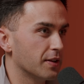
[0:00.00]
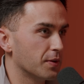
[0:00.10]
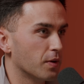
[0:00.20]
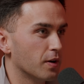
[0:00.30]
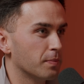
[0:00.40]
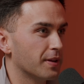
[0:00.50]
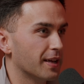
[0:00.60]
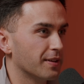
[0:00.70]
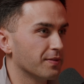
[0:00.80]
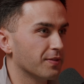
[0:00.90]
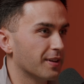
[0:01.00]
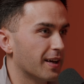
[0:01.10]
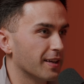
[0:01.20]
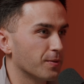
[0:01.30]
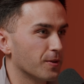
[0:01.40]
you are playing for
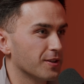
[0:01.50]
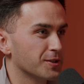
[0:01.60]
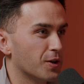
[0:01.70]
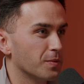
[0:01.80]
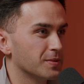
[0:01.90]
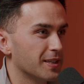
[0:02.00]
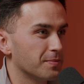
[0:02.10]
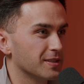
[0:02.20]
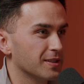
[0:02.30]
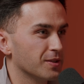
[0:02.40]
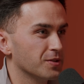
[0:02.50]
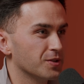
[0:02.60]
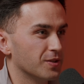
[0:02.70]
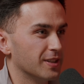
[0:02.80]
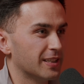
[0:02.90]
like one of the top teams in the country.